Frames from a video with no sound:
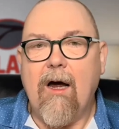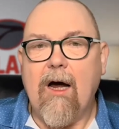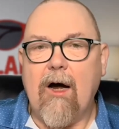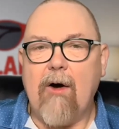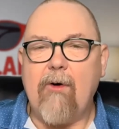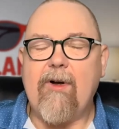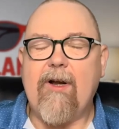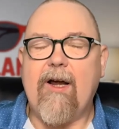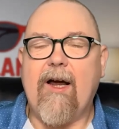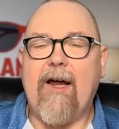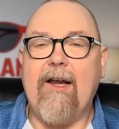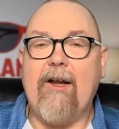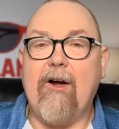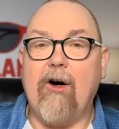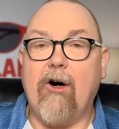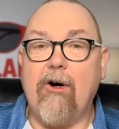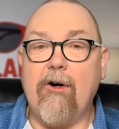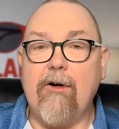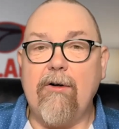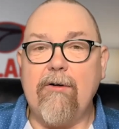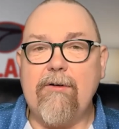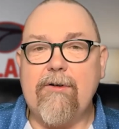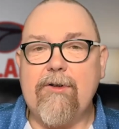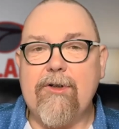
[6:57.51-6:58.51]
Okay,
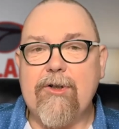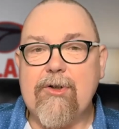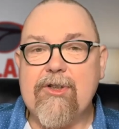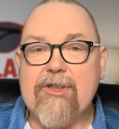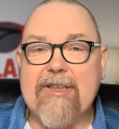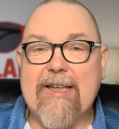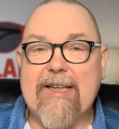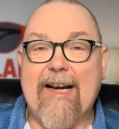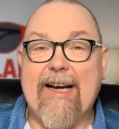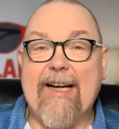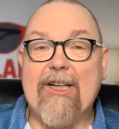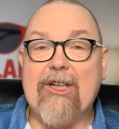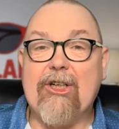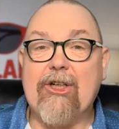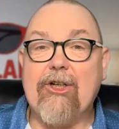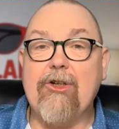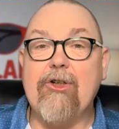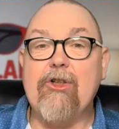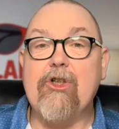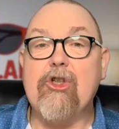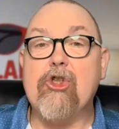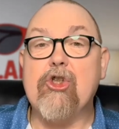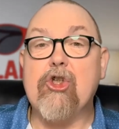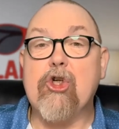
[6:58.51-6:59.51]
on to
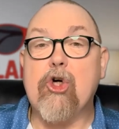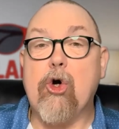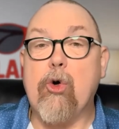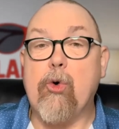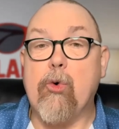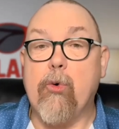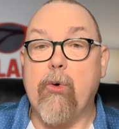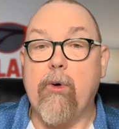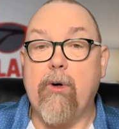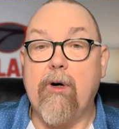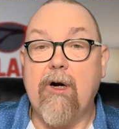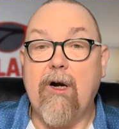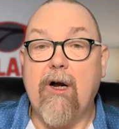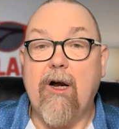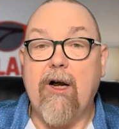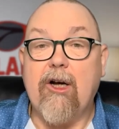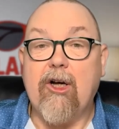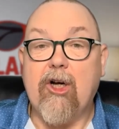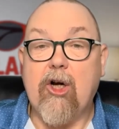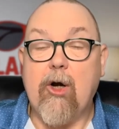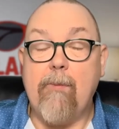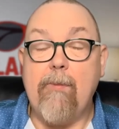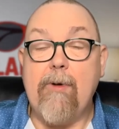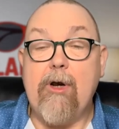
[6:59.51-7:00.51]
section two,
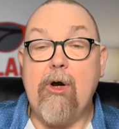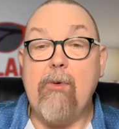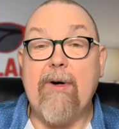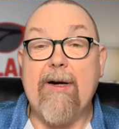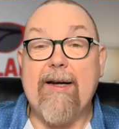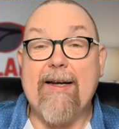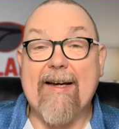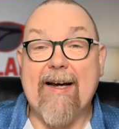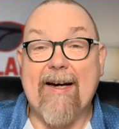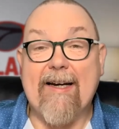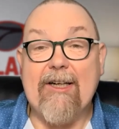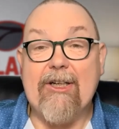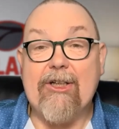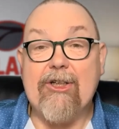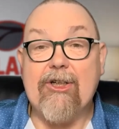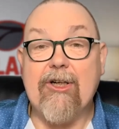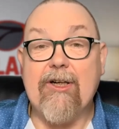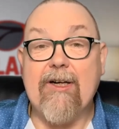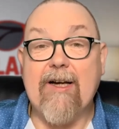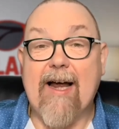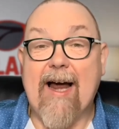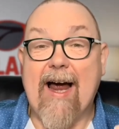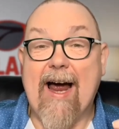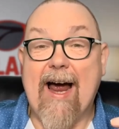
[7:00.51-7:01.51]

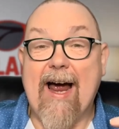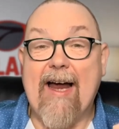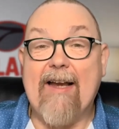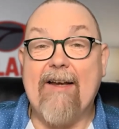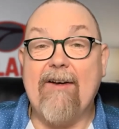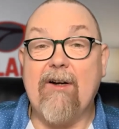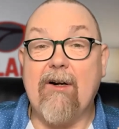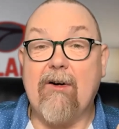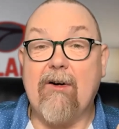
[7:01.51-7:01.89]
communication and